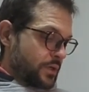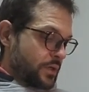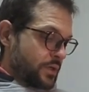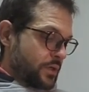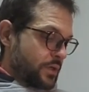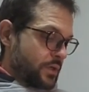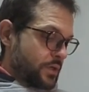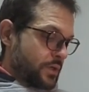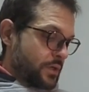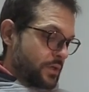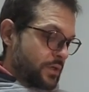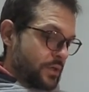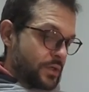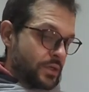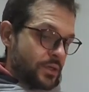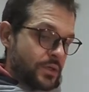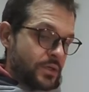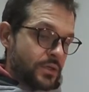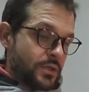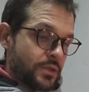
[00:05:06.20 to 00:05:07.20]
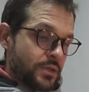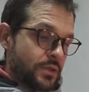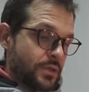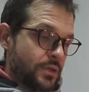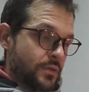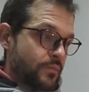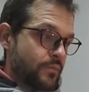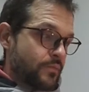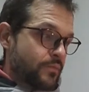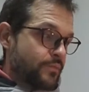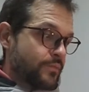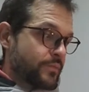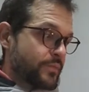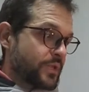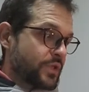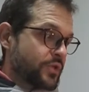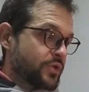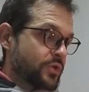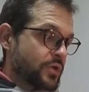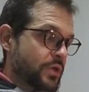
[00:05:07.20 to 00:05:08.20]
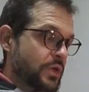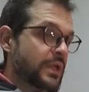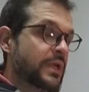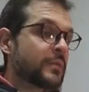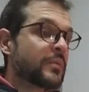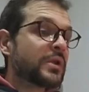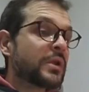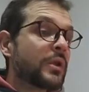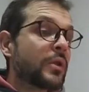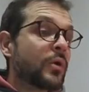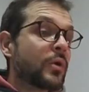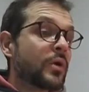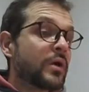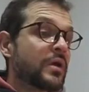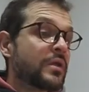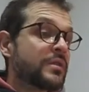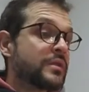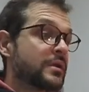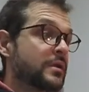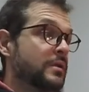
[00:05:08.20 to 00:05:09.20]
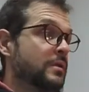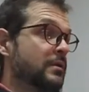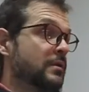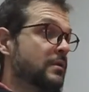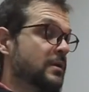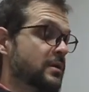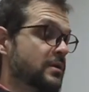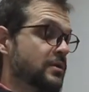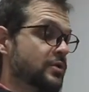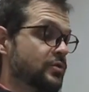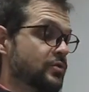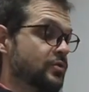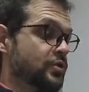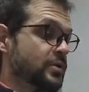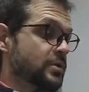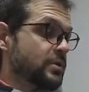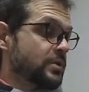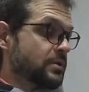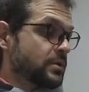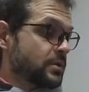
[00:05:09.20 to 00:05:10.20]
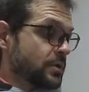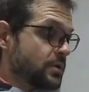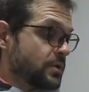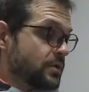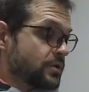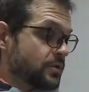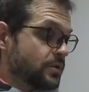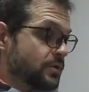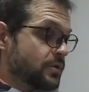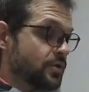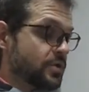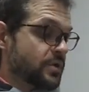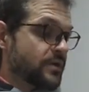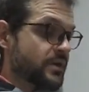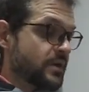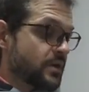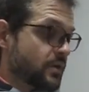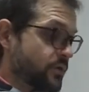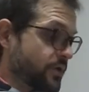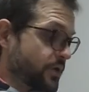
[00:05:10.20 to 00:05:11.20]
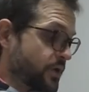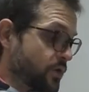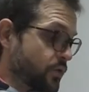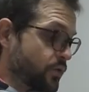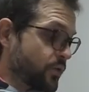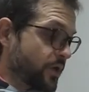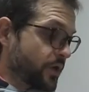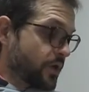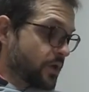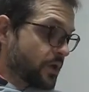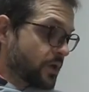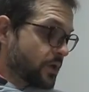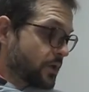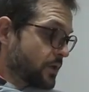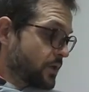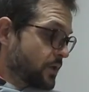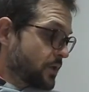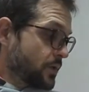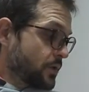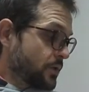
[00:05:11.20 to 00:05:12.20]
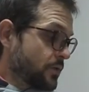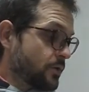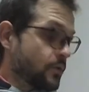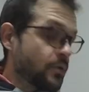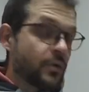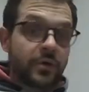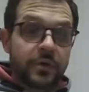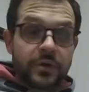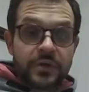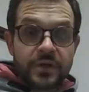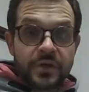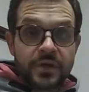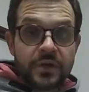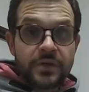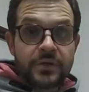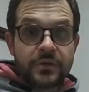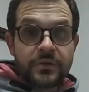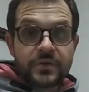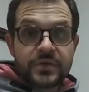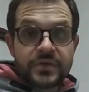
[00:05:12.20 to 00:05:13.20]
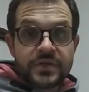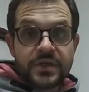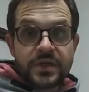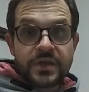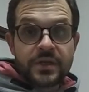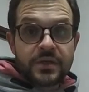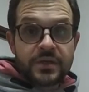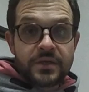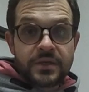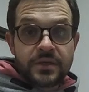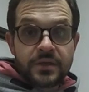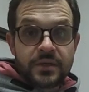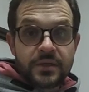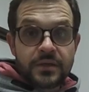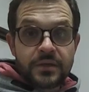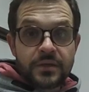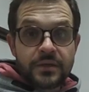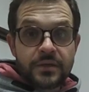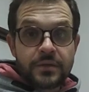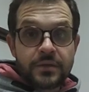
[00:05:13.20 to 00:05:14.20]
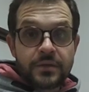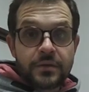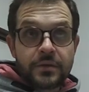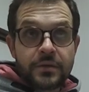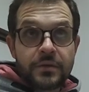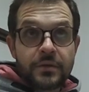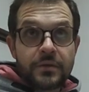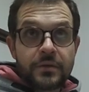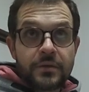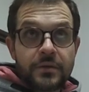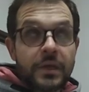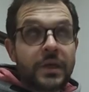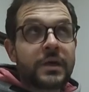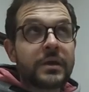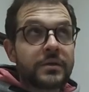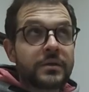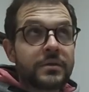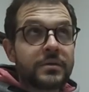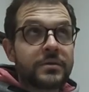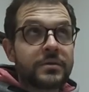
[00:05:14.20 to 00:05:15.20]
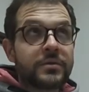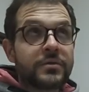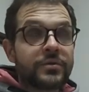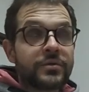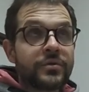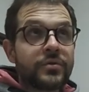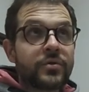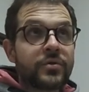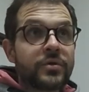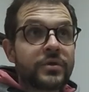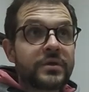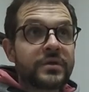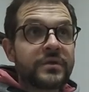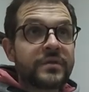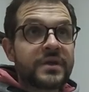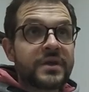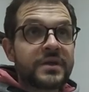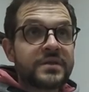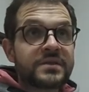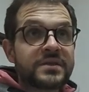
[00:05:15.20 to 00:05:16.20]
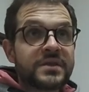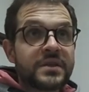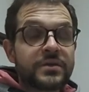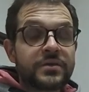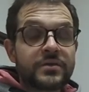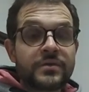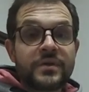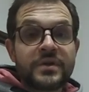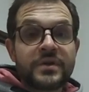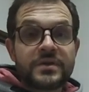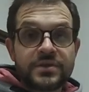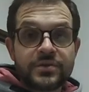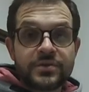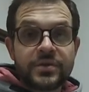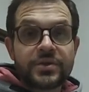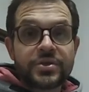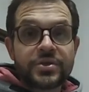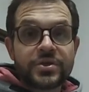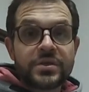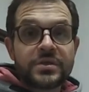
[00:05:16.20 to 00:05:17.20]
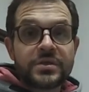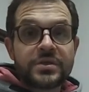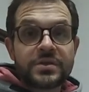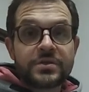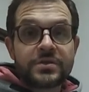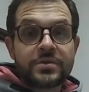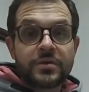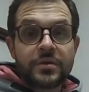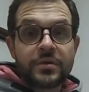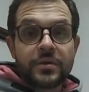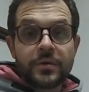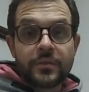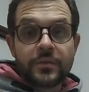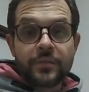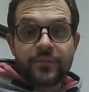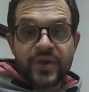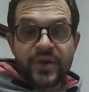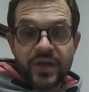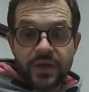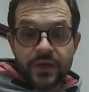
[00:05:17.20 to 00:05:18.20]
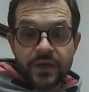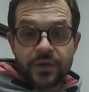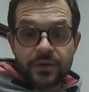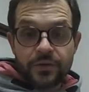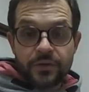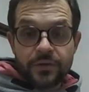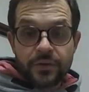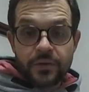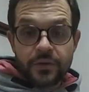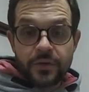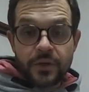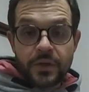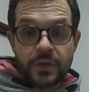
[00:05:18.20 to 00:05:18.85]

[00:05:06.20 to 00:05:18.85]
and it took a little bit longer than usual. So usually they're quite quick. You order, you send, you order, they send you the instructions, you pack your